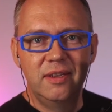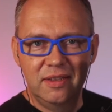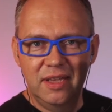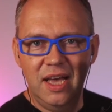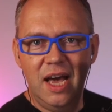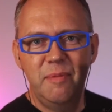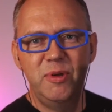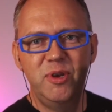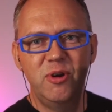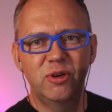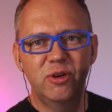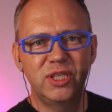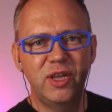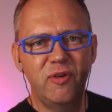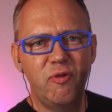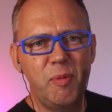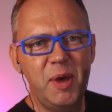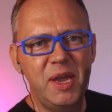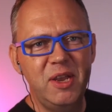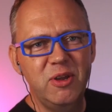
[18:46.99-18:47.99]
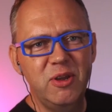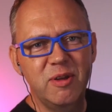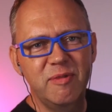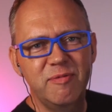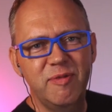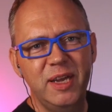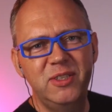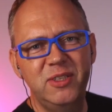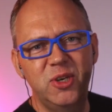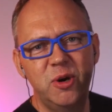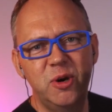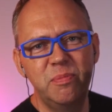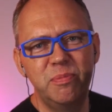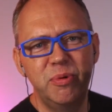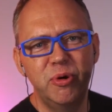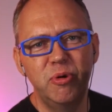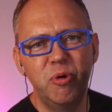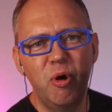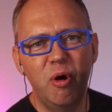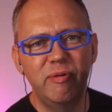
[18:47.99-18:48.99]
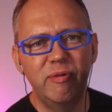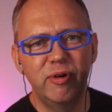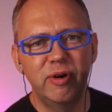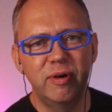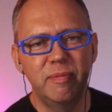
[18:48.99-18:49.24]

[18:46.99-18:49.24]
I've been your host, David Bain. You can find Tom Poe over at